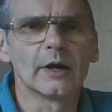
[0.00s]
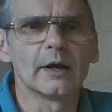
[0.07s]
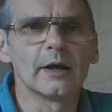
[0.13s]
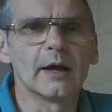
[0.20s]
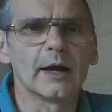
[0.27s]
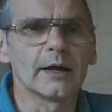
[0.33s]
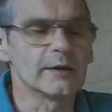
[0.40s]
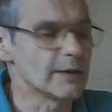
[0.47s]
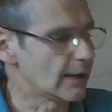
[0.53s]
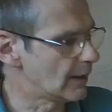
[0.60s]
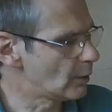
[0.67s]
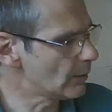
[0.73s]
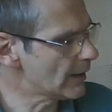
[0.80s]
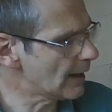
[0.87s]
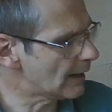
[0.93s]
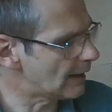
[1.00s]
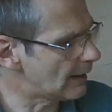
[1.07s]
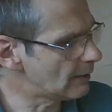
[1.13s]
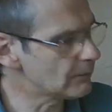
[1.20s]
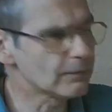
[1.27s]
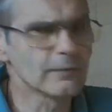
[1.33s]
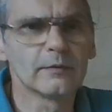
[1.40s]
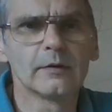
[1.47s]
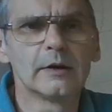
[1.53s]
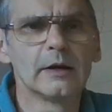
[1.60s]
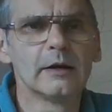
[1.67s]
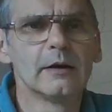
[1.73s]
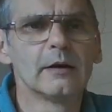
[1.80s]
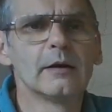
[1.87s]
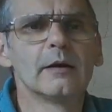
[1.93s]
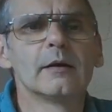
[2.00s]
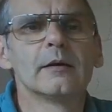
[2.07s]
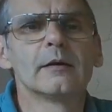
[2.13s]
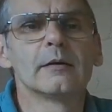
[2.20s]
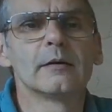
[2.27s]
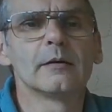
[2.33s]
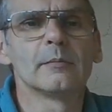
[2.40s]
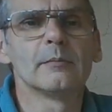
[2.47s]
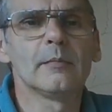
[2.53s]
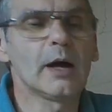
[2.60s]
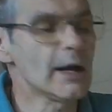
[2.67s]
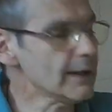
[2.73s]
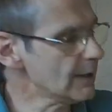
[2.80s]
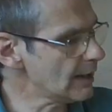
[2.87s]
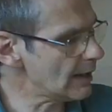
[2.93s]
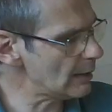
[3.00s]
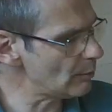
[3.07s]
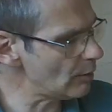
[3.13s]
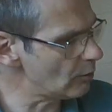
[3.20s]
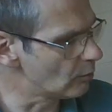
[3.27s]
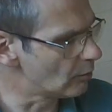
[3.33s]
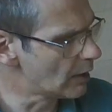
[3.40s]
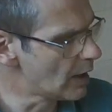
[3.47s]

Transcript: And here we have my camel.